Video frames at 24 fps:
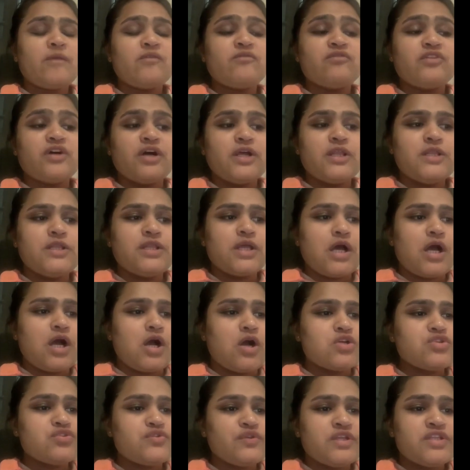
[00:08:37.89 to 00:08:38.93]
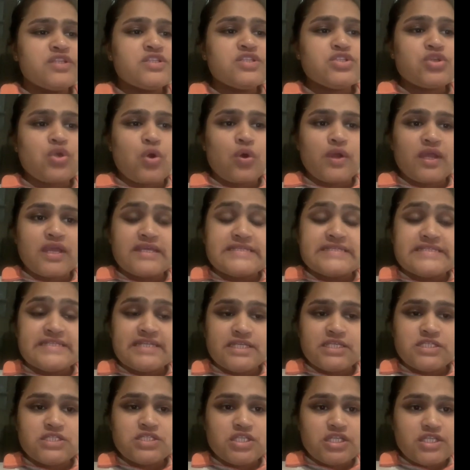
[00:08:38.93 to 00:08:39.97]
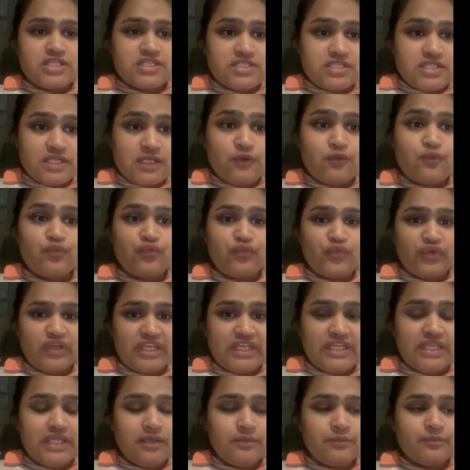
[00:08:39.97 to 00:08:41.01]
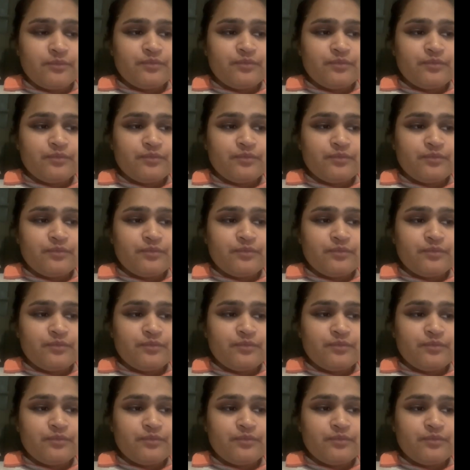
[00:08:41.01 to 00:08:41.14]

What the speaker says: one Australian Stock Exchange listing fee